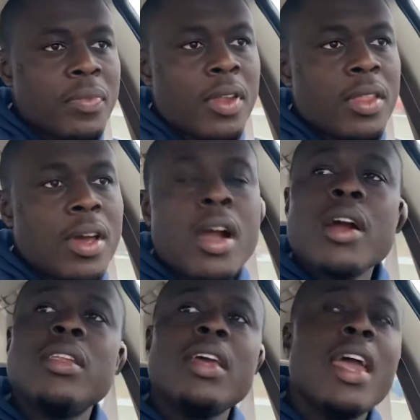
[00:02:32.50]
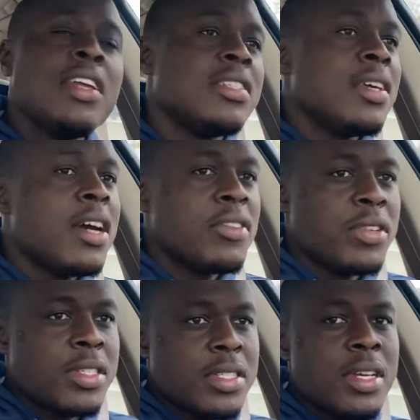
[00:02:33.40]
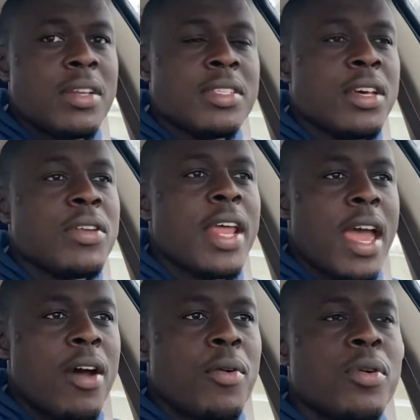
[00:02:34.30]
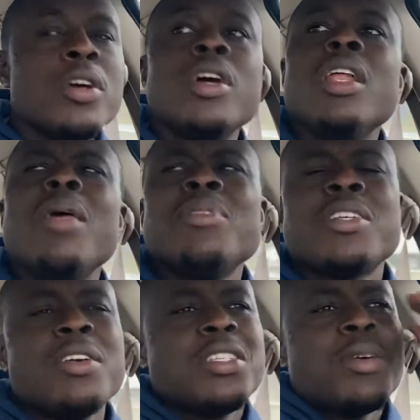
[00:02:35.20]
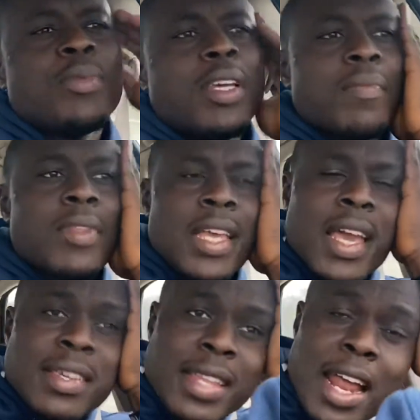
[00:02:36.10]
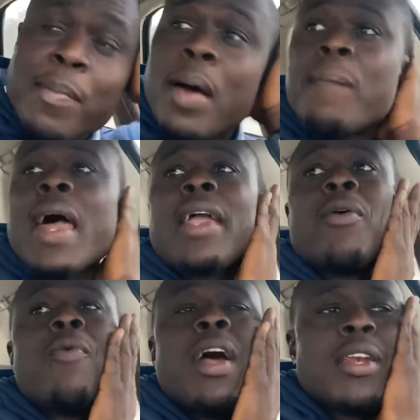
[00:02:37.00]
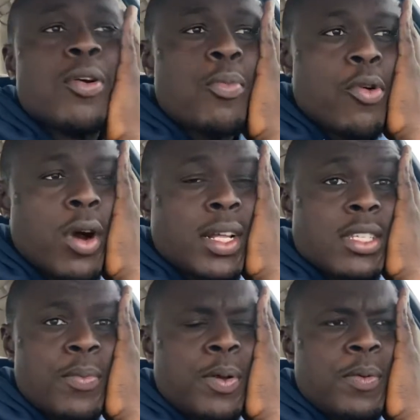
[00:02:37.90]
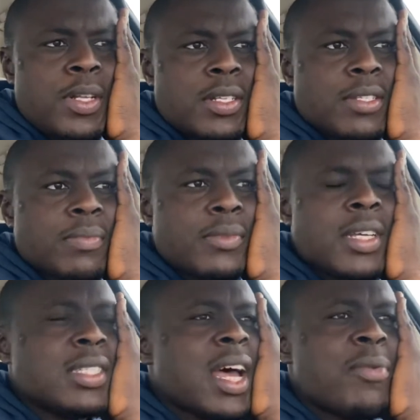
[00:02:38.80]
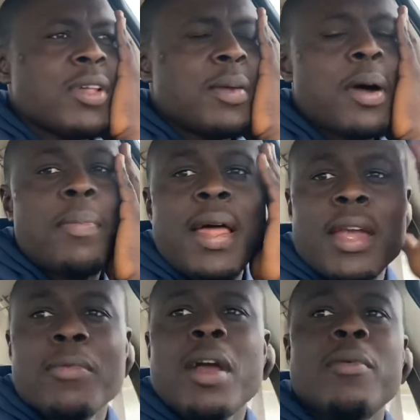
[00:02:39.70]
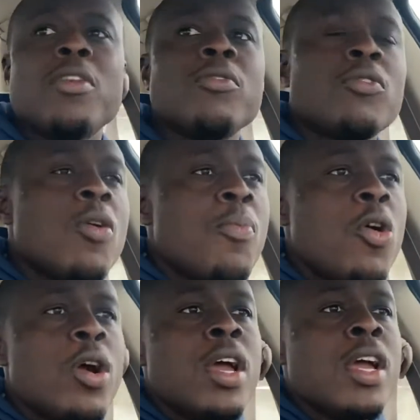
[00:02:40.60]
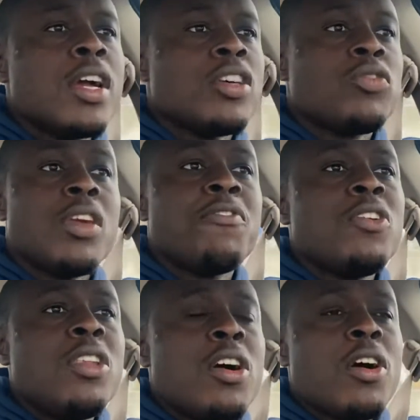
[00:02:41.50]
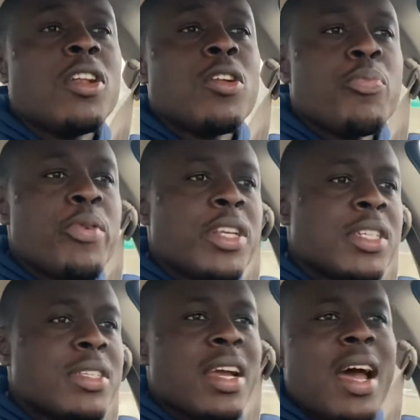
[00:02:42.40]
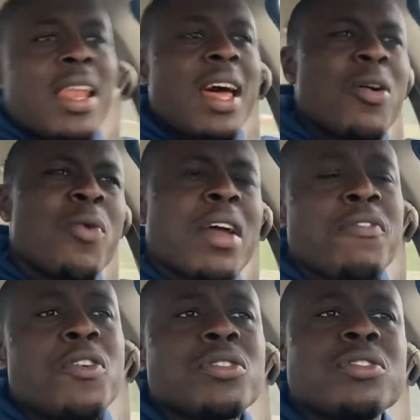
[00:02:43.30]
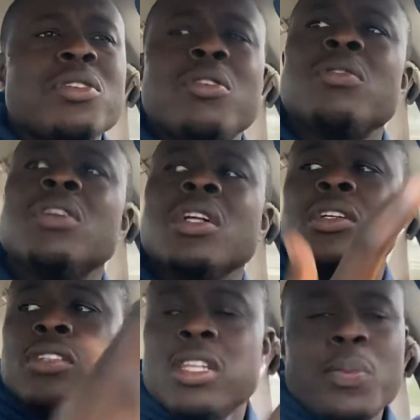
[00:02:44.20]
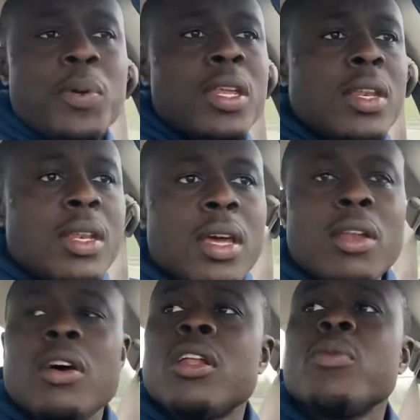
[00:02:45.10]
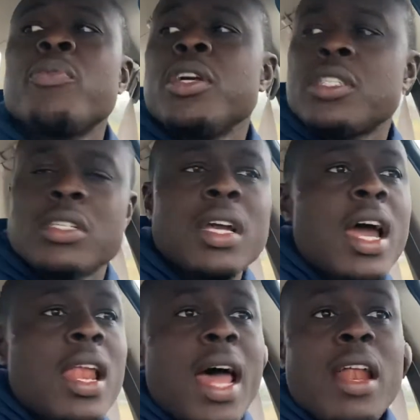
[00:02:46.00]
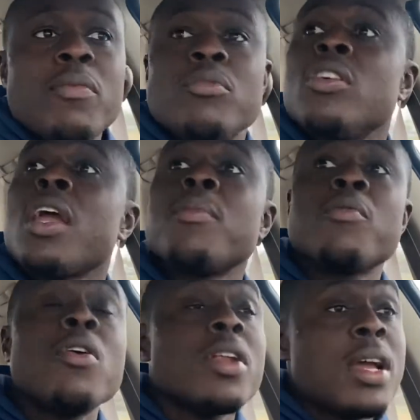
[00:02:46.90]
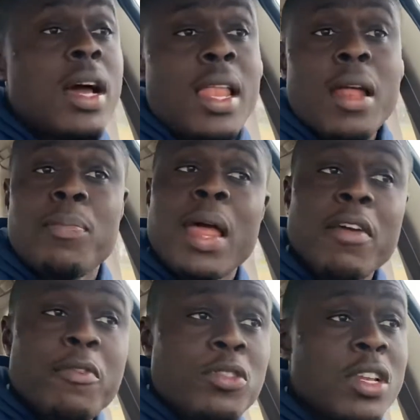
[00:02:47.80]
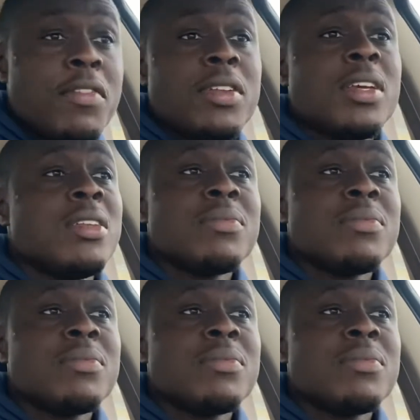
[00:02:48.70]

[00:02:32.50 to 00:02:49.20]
the early 1800s till now, let me tell you something. It's not about black and white no more. I tell people this. It's not really about black and white no more. Because if you look under the bridges, they got a lot of white folks, sleeping and under the bridges. They got a lot of, don't get me wrong, they got a lot of black folks living in